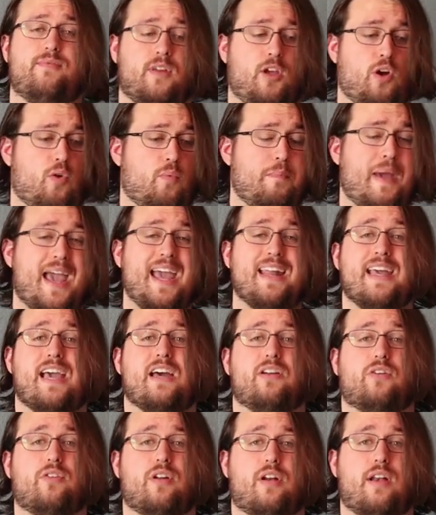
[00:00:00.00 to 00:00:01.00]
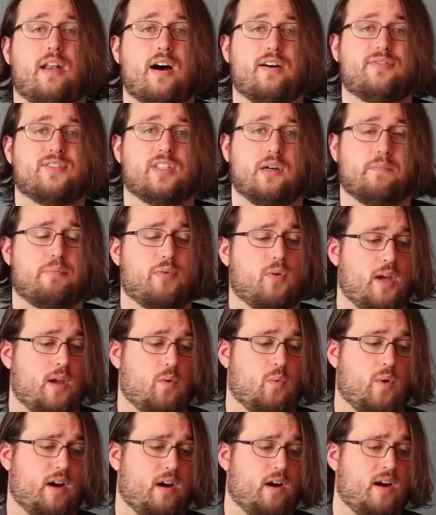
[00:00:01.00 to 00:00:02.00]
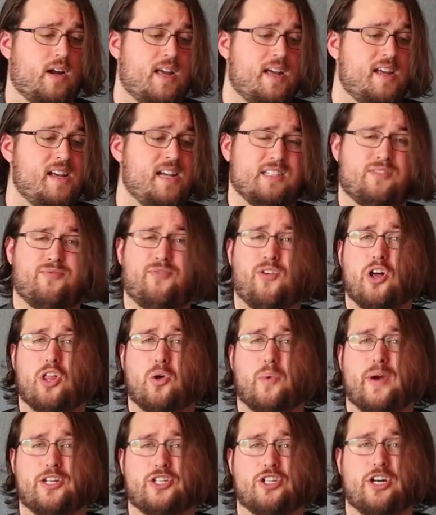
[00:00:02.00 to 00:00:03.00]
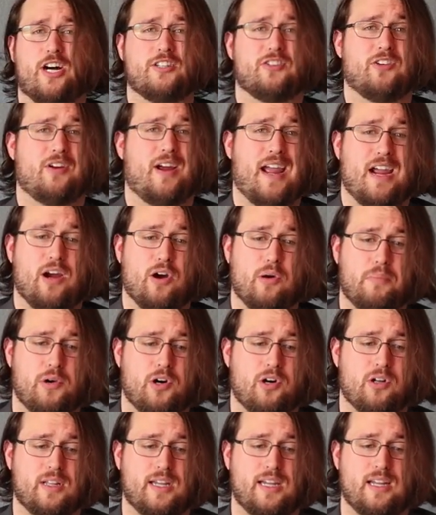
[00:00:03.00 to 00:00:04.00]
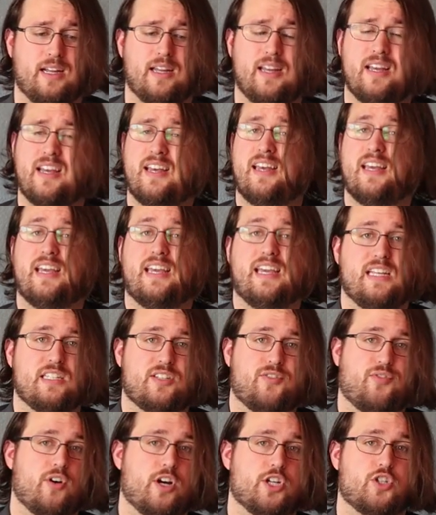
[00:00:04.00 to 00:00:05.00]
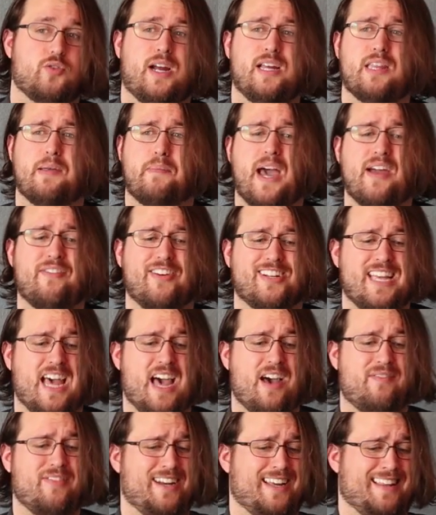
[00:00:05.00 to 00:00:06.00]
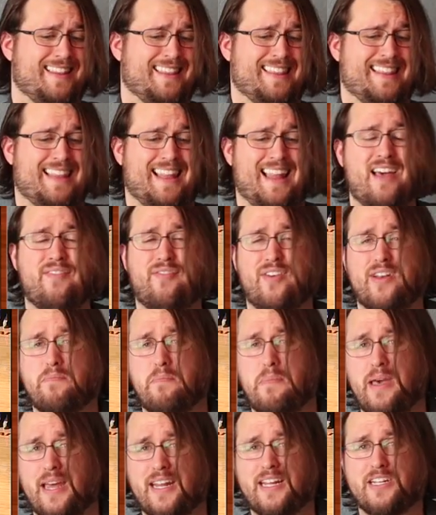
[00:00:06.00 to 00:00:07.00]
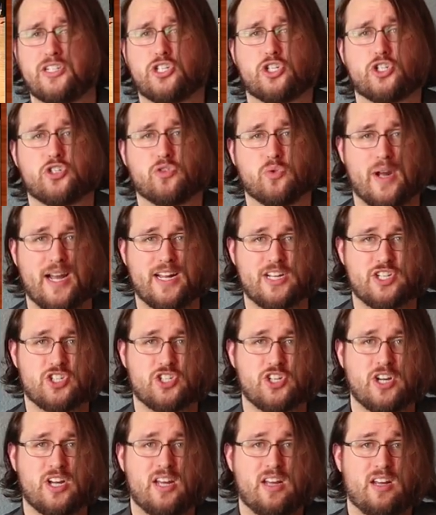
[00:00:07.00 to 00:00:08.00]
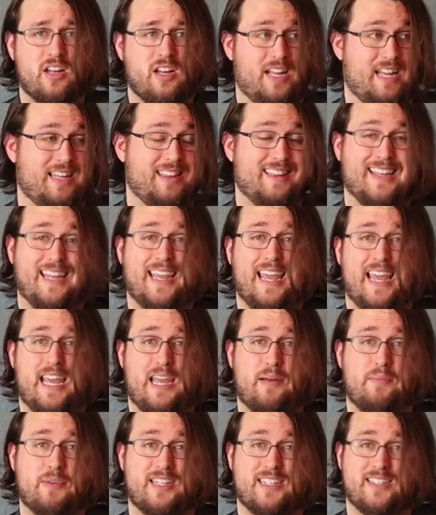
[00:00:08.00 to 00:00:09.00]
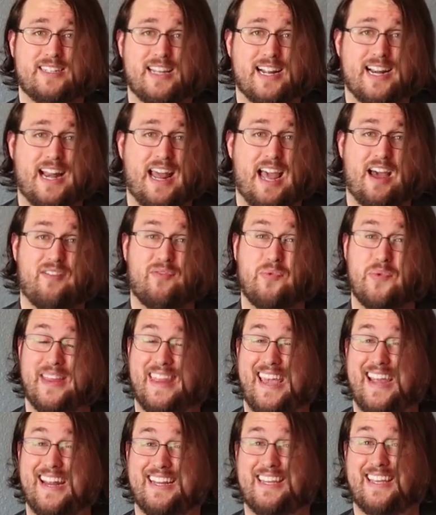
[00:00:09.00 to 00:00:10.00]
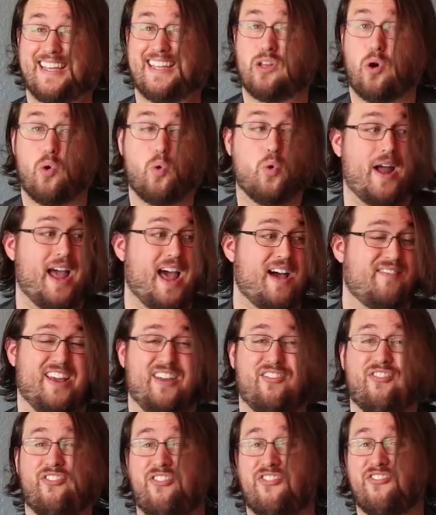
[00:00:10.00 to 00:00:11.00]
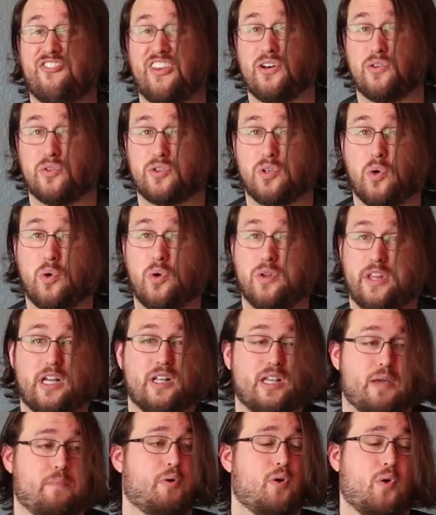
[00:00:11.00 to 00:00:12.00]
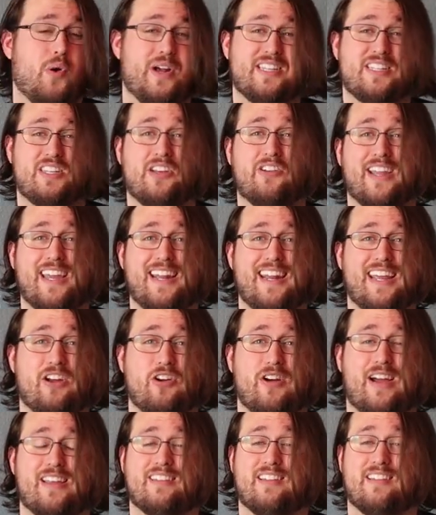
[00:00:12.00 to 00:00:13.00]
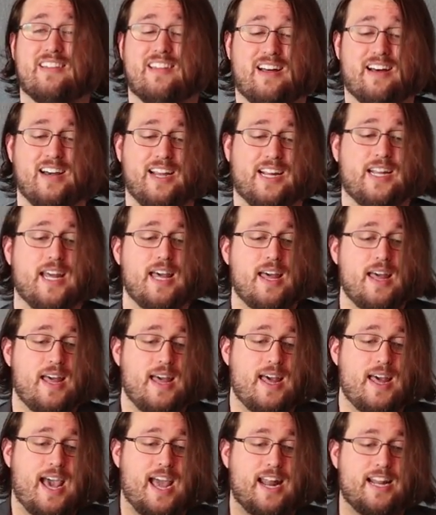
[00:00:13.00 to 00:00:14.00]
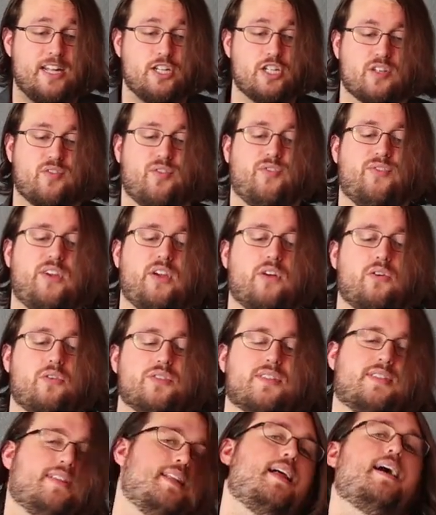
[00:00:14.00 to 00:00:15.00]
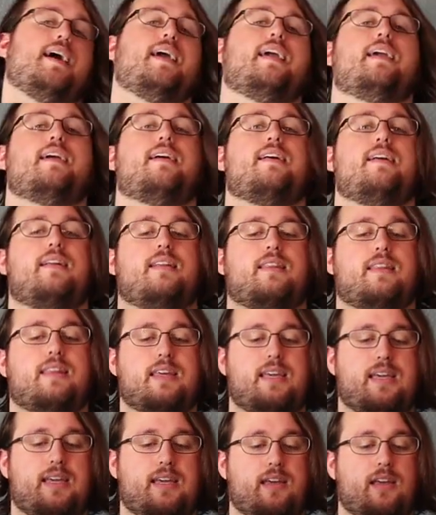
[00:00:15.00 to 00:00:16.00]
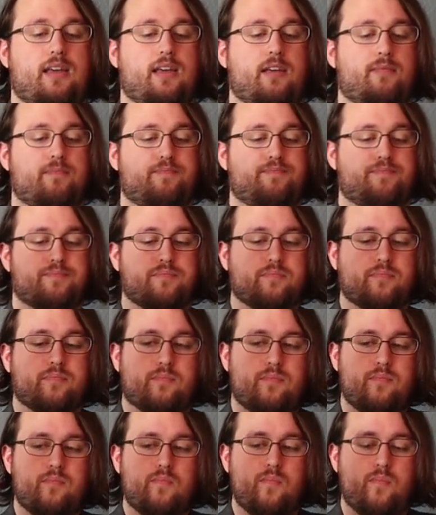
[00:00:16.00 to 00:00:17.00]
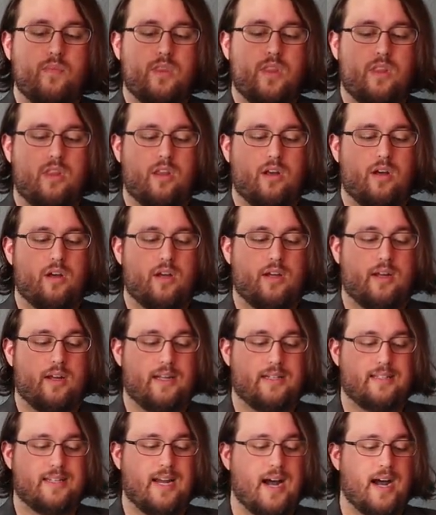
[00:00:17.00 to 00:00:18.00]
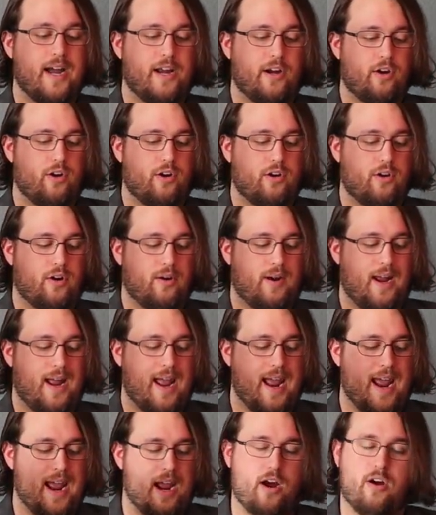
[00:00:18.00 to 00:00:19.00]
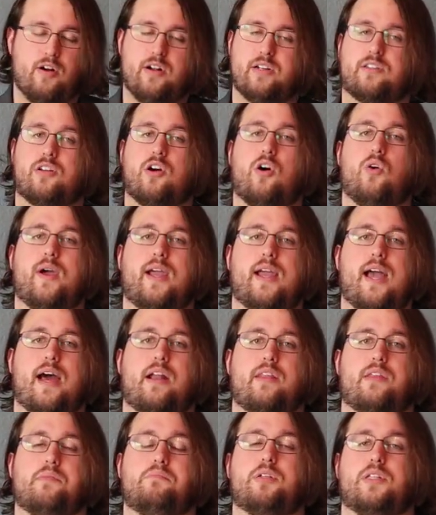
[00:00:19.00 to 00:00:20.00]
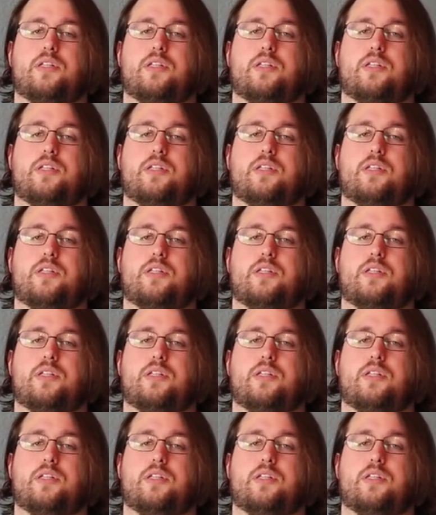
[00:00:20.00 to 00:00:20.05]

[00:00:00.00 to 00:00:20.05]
manhandled enough to the point where his fallaway shots are airballing. He's frustrated. The Mavericks have an 11-minute stretch in the game in the second half where they don't have a field goal. The only points they're getting are at the line. And it just feels like the the entire air is going out of the